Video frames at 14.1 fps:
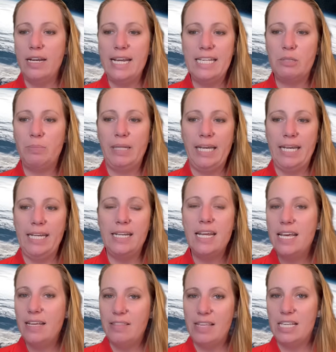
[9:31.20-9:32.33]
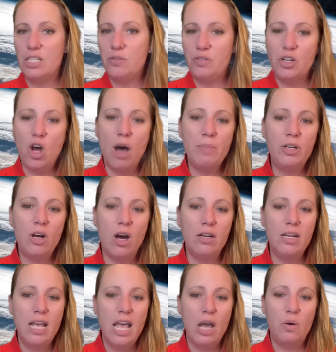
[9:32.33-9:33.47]
explain this
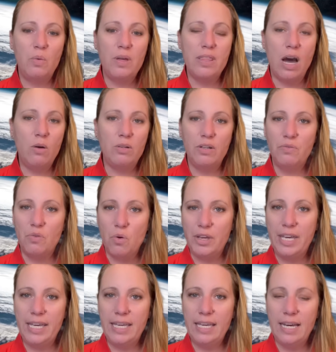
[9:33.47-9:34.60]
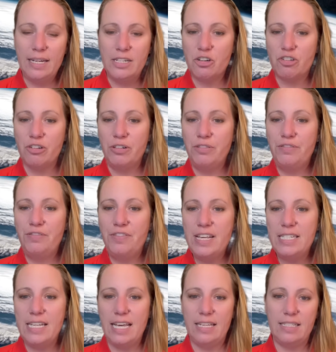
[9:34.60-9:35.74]
phenomenon without invoking additional
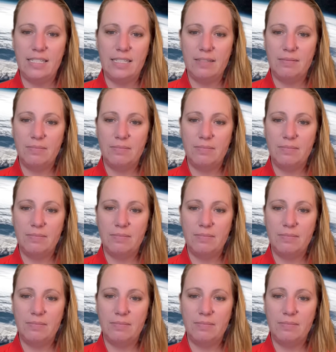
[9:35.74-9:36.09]
physics.